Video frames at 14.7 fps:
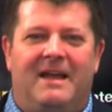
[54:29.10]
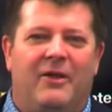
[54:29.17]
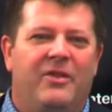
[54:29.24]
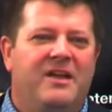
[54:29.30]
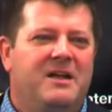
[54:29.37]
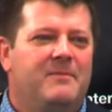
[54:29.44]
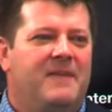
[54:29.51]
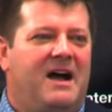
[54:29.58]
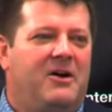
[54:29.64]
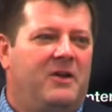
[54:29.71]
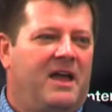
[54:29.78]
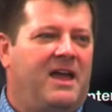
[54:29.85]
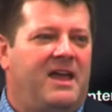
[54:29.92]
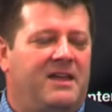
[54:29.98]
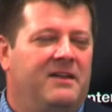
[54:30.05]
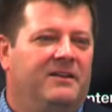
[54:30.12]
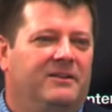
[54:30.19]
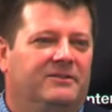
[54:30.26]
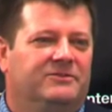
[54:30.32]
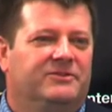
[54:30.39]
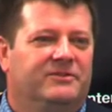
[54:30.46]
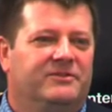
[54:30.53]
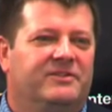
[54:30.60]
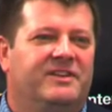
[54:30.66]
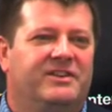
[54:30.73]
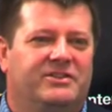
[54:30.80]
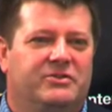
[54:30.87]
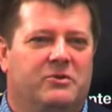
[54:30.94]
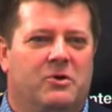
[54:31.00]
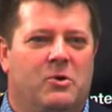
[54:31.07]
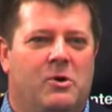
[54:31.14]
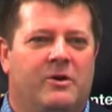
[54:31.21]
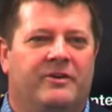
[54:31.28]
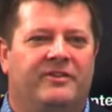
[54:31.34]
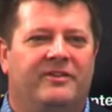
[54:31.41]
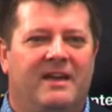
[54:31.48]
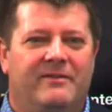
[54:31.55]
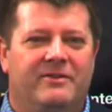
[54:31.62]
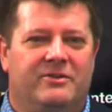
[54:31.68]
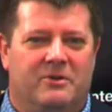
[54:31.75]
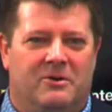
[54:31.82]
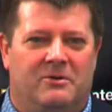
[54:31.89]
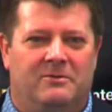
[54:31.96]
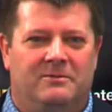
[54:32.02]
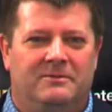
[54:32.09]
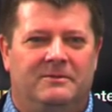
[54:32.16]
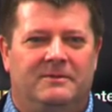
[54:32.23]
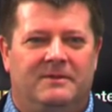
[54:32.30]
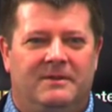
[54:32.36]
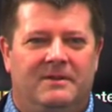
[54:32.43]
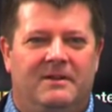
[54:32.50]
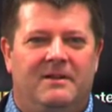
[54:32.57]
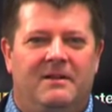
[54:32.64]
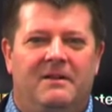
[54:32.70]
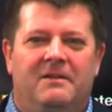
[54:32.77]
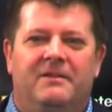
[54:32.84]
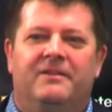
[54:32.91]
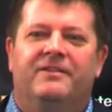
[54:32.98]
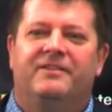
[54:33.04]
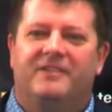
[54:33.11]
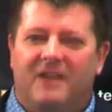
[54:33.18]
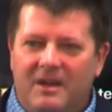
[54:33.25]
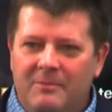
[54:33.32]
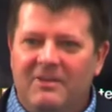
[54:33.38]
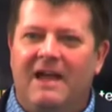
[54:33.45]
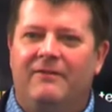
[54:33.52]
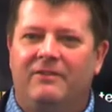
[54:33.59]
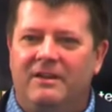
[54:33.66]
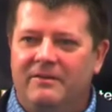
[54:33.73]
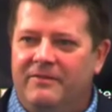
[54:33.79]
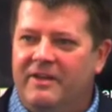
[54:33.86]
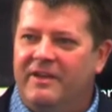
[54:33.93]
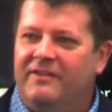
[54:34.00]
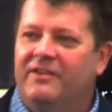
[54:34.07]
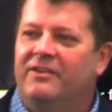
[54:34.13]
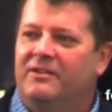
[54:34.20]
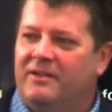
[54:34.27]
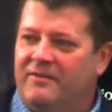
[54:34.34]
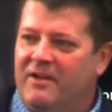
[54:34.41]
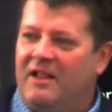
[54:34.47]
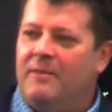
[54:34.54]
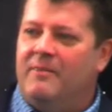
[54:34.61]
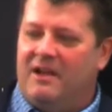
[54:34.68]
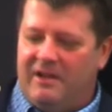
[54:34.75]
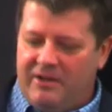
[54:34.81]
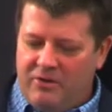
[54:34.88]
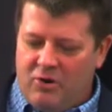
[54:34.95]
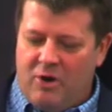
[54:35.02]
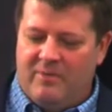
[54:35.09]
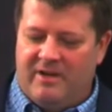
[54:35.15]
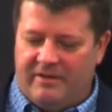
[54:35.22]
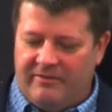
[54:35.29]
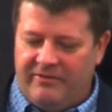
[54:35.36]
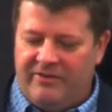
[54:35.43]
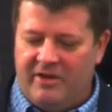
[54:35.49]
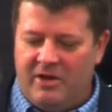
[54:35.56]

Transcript: Now think about a 6-year-old or a 7-year-old. Some level of this is developmentally normative.